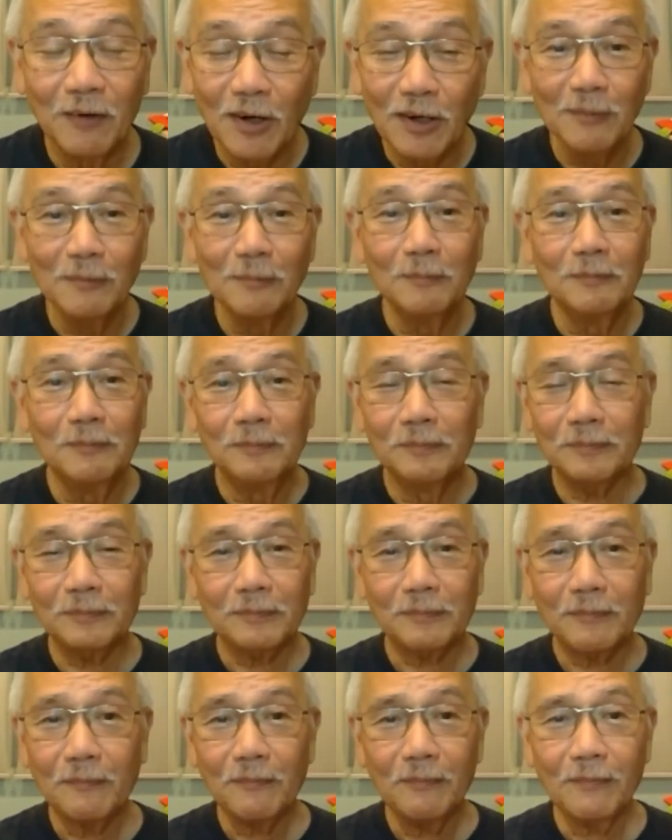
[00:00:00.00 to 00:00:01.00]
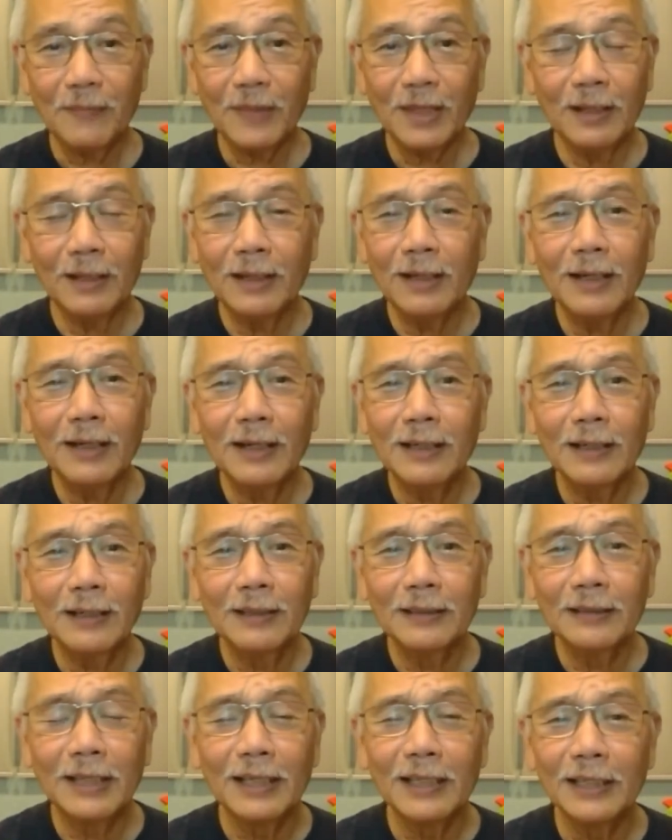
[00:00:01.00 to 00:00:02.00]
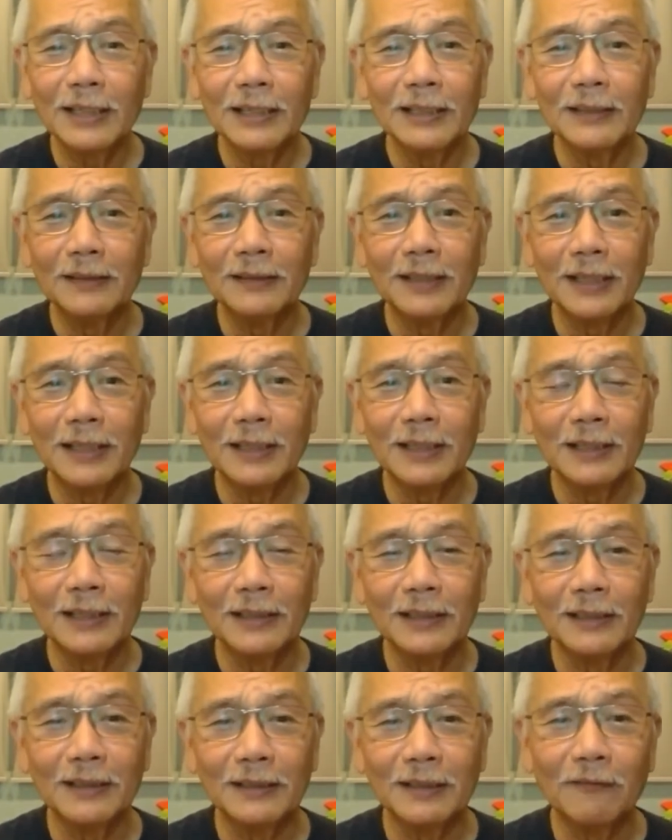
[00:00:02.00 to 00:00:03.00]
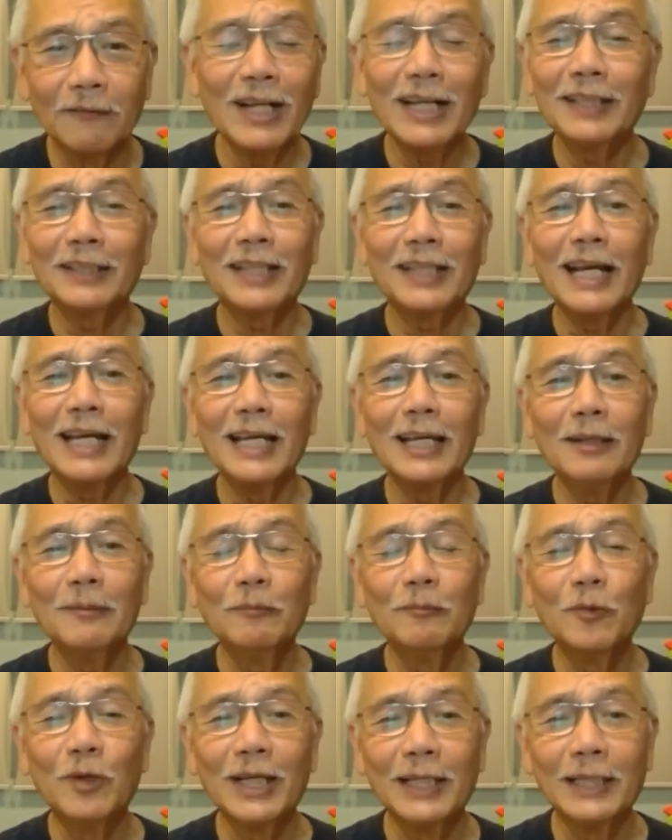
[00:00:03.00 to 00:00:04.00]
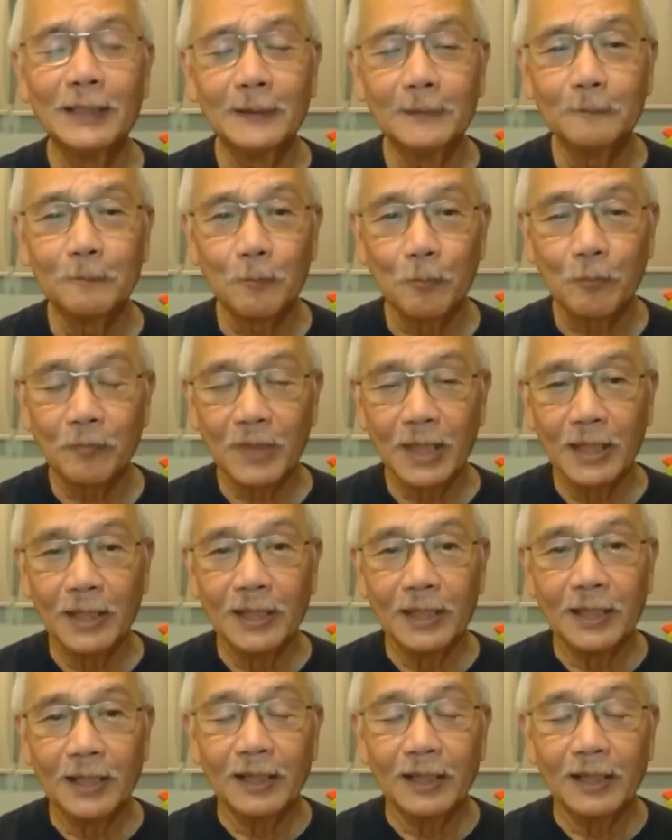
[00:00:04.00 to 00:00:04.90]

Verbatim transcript: From uh, the, the, the very time when,